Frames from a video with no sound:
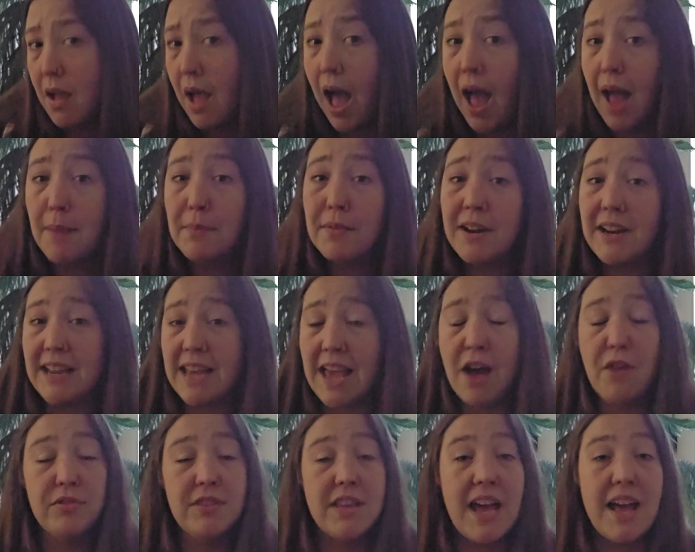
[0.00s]
I'm going to
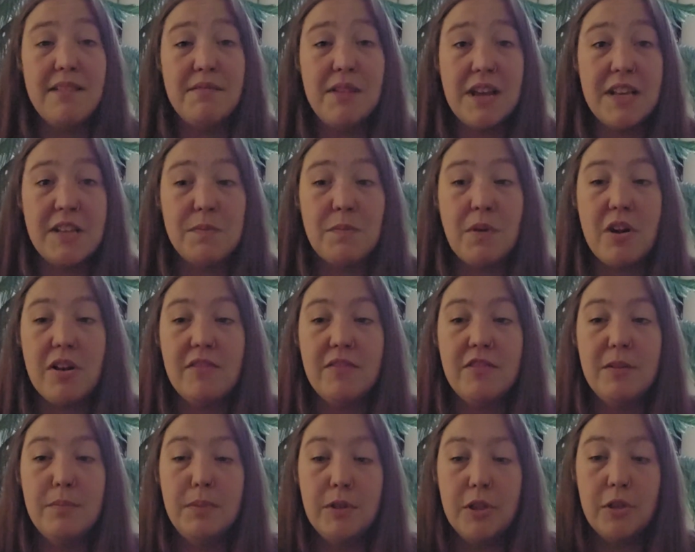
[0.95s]
count that as part of
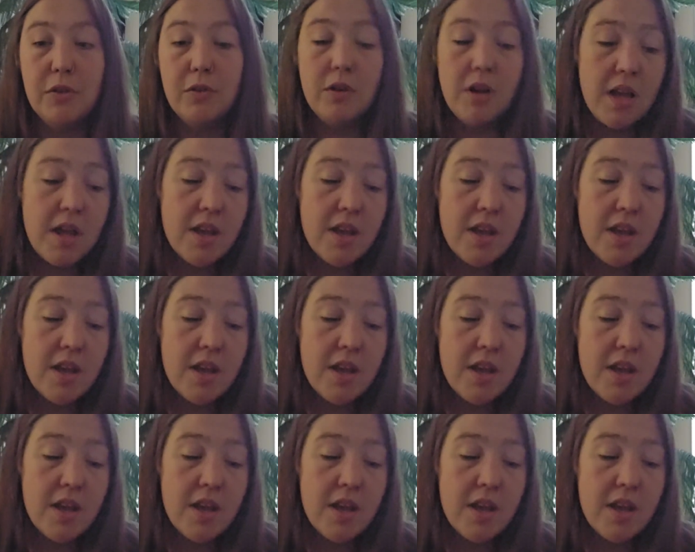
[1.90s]
the blue.